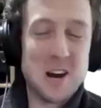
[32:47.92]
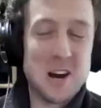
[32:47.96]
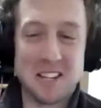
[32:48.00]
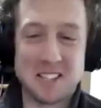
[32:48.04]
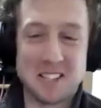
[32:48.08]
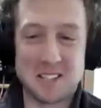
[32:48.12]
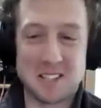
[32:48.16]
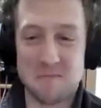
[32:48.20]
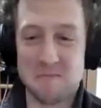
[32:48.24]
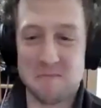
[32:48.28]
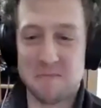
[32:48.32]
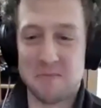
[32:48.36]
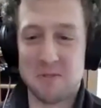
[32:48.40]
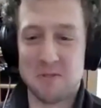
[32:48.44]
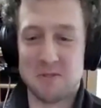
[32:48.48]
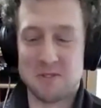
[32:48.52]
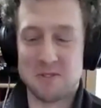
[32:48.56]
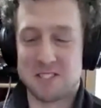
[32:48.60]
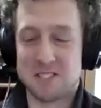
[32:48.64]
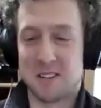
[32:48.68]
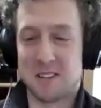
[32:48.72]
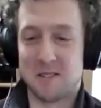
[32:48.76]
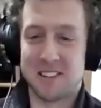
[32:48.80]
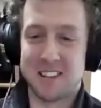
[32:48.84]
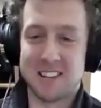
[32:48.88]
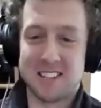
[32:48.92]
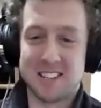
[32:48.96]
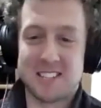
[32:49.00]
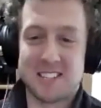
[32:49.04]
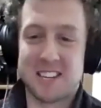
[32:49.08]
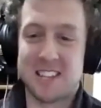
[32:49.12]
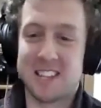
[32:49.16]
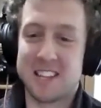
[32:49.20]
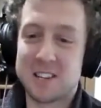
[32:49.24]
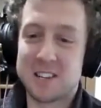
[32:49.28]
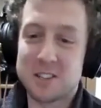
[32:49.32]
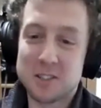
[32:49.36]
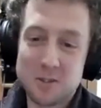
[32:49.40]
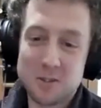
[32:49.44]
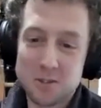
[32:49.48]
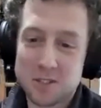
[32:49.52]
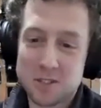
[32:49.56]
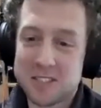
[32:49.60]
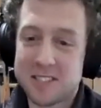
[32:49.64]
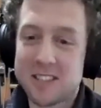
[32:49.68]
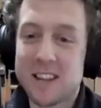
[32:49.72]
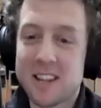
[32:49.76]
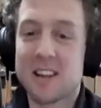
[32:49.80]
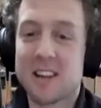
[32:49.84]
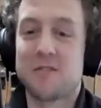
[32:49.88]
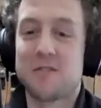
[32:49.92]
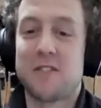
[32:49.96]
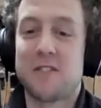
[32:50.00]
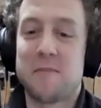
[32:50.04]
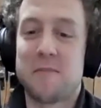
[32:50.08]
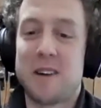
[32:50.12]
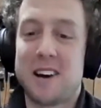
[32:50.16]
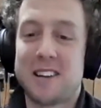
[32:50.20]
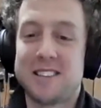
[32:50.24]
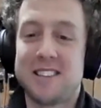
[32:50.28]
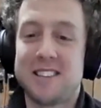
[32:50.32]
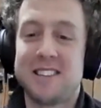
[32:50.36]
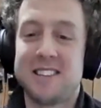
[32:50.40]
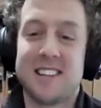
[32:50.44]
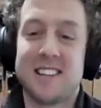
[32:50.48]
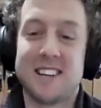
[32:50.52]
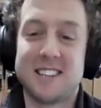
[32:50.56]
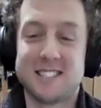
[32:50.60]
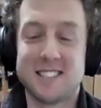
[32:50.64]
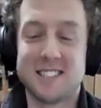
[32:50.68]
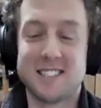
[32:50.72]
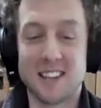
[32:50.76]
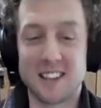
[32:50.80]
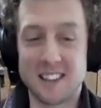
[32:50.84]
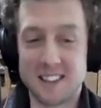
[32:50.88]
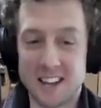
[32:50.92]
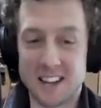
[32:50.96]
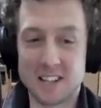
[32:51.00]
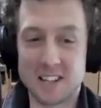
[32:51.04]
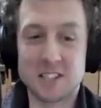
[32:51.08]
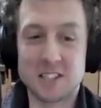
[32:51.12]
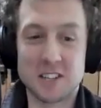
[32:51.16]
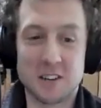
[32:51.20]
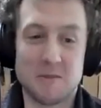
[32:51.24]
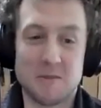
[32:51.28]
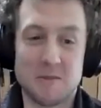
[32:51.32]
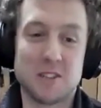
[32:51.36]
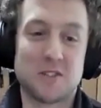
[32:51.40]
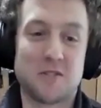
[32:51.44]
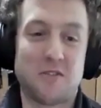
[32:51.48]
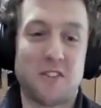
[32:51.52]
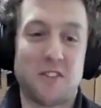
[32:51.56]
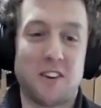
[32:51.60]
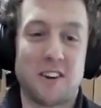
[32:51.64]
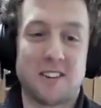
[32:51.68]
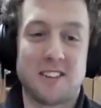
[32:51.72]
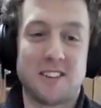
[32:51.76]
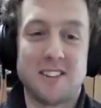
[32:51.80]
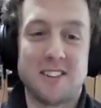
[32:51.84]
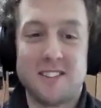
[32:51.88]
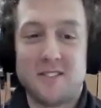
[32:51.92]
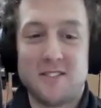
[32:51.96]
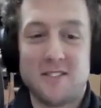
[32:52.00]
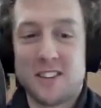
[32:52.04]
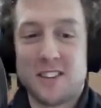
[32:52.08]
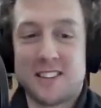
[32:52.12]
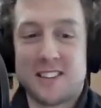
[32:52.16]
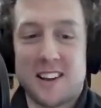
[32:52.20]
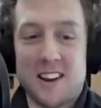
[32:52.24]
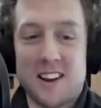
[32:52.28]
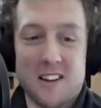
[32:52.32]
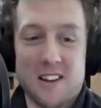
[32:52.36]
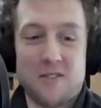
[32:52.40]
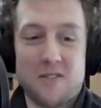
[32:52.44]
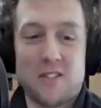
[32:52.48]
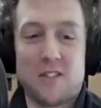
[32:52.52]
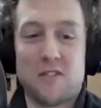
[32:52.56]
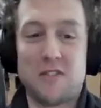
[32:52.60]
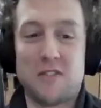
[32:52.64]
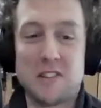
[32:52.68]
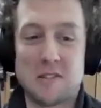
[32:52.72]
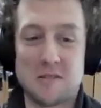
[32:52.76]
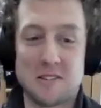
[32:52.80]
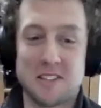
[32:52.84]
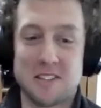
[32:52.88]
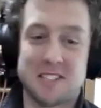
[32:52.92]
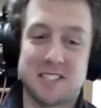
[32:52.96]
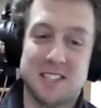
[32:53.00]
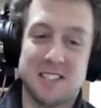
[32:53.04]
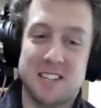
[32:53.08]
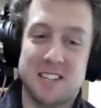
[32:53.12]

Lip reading: of simple. You say like "Tusen takk for maten." That's like thanks so much for dinner, for feeding us.